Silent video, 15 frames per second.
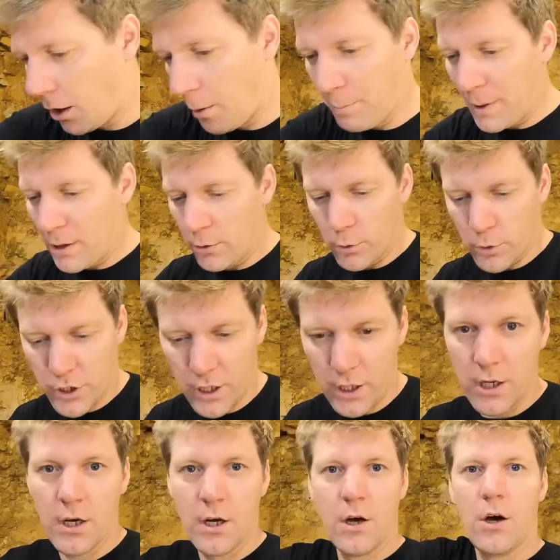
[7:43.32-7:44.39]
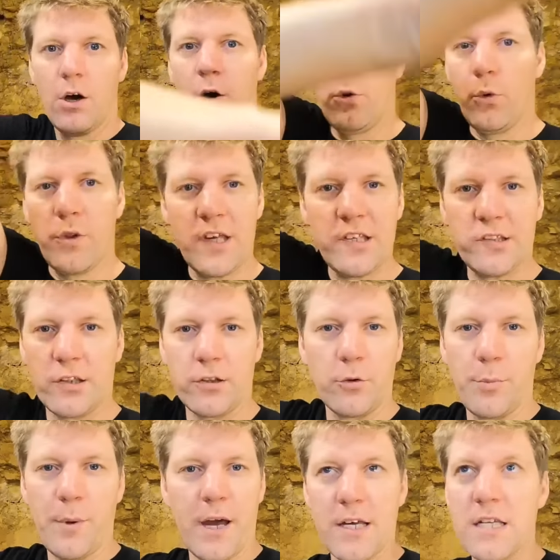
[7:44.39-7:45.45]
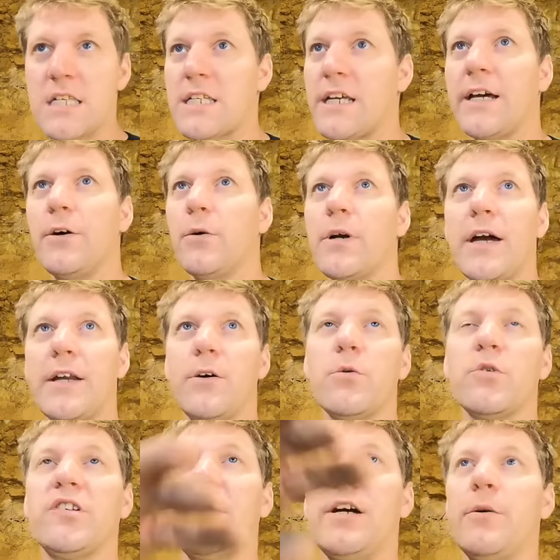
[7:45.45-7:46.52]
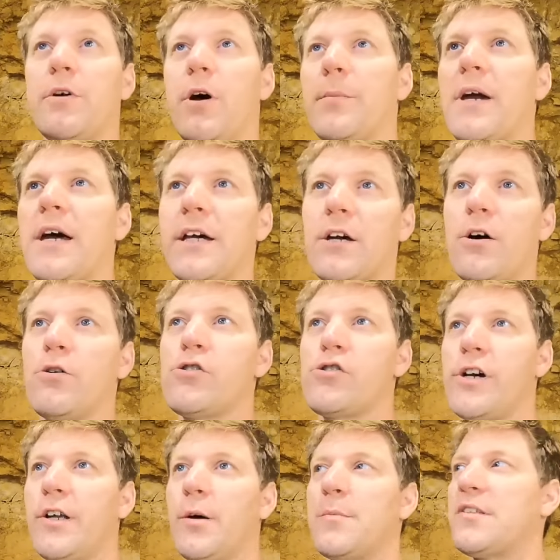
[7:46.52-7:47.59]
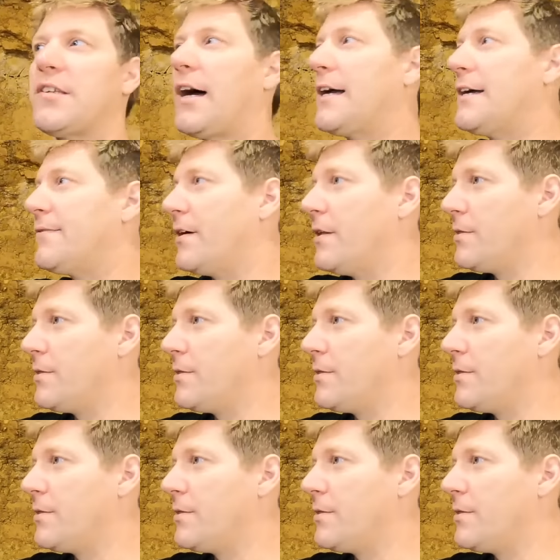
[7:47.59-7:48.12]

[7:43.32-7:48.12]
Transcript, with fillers: got to build all this tunnel bit steel, get it all steeled up, get it concrete up and safe.